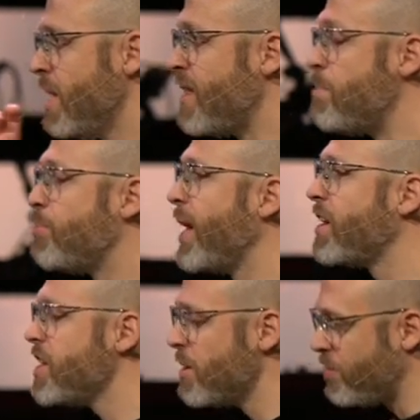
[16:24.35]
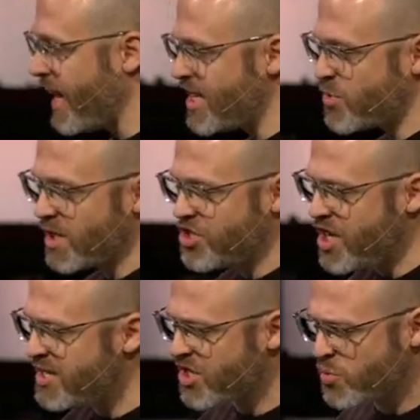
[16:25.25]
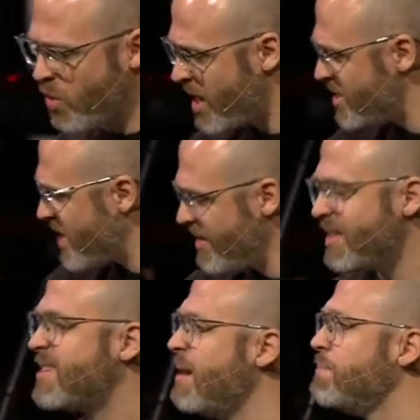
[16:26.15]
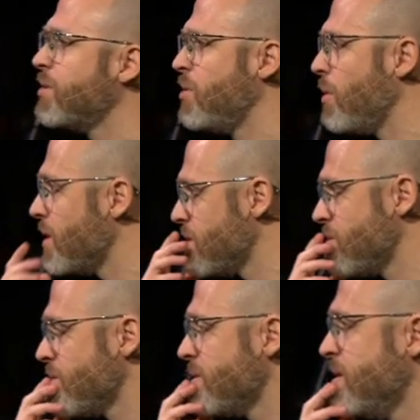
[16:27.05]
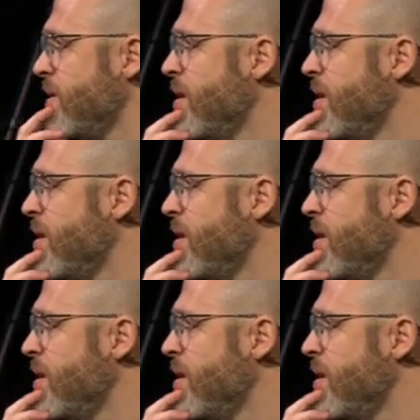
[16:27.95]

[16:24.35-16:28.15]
And they bring her to the place where Jesus was in the temple courts.